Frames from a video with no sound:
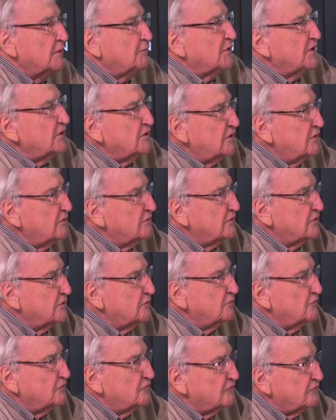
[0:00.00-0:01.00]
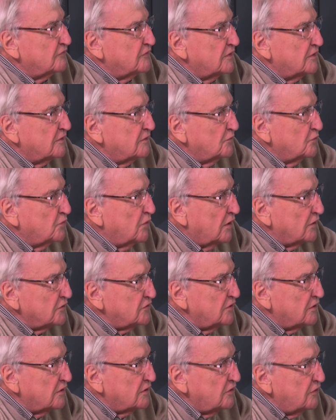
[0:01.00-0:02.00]
but what
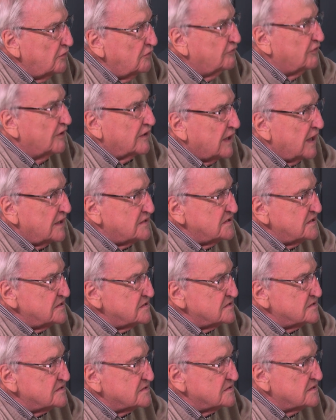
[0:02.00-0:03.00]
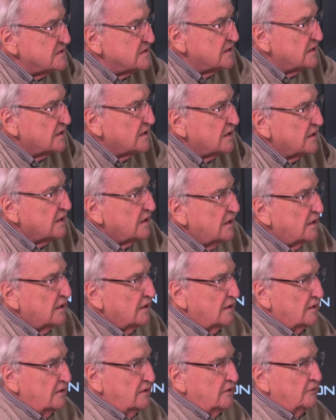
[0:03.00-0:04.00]
you forget is
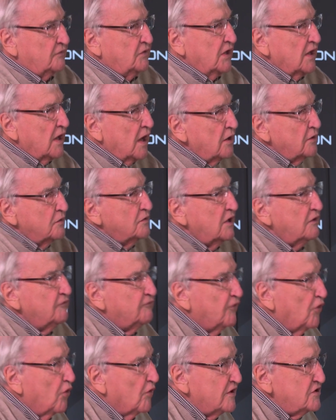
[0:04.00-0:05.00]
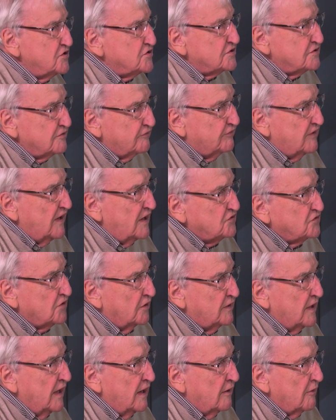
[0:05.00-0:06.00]
the only 4 inches of flesh
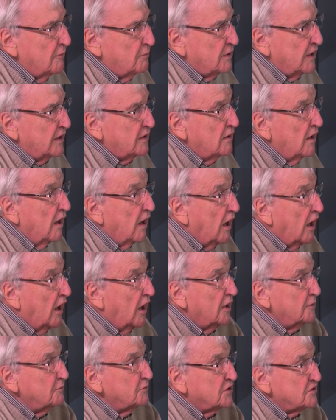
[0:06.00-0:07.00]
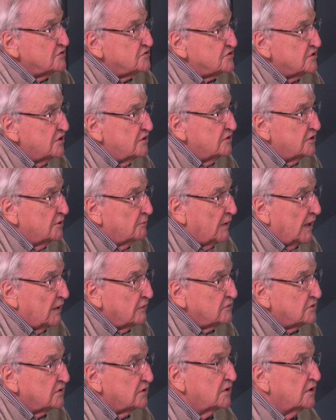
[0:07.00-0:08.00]
on that aeroplane I'm concerned
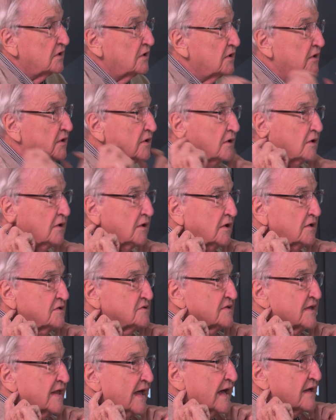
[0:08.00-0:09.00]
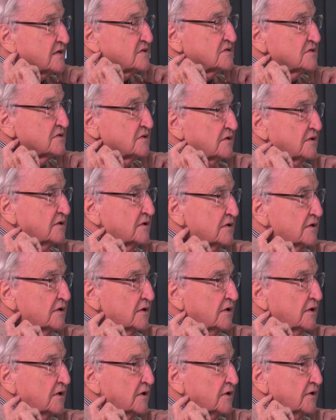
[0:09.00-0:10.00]
about is that.
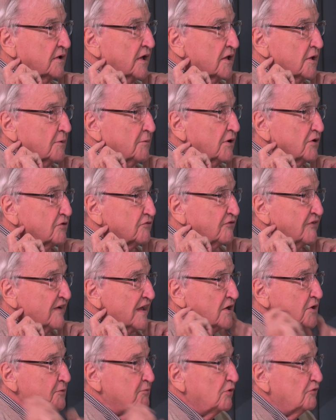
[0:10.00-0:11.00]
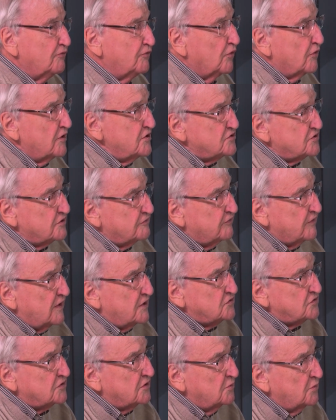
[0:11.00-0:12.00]
They're the most valuable 4 inches of
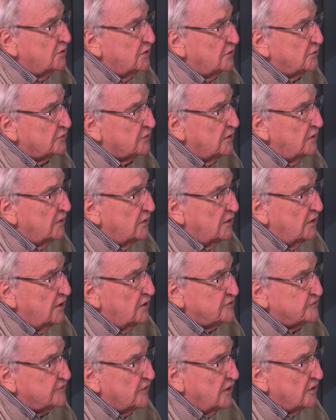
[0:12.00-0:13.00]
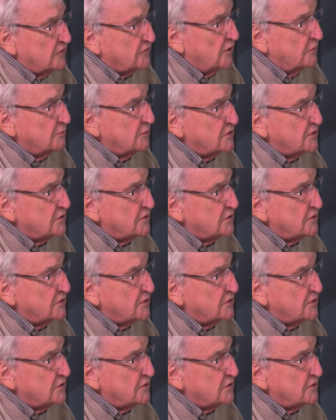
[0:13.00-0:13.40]
flesh in the world, as far as I'm